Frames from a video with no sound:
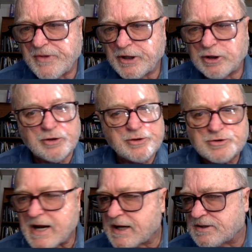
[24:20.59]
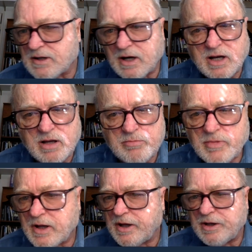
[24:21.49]
you lose track of time,
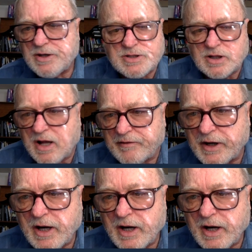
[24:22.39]
uh, you just love it.